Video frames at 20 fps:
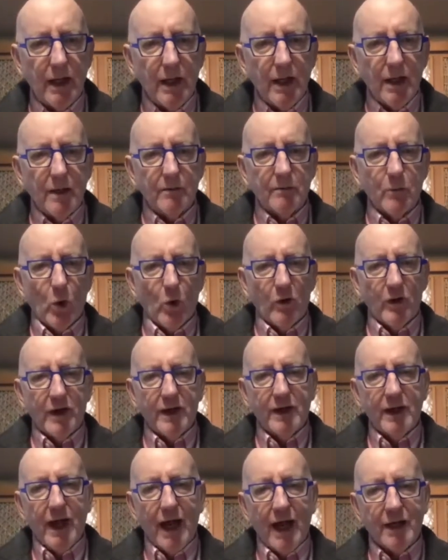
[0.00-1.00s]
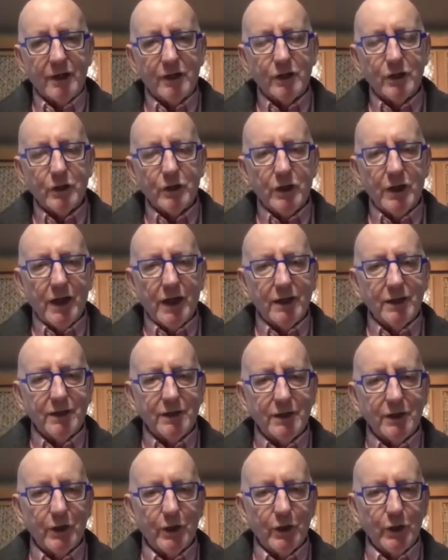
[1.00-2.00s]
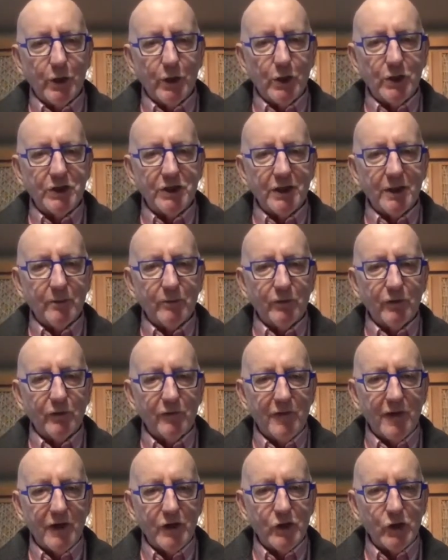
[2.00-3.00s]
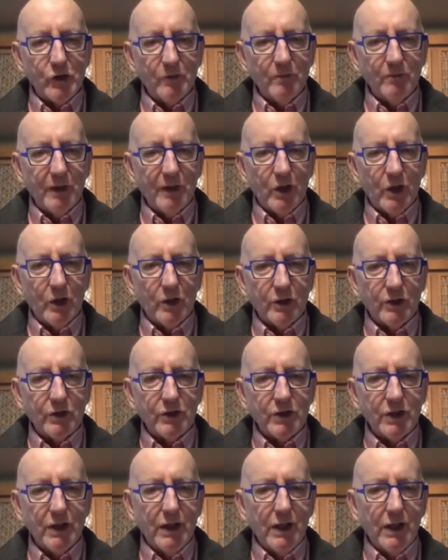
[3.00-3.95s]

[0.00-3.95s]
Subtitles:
Maureen entered into the nursing profession, because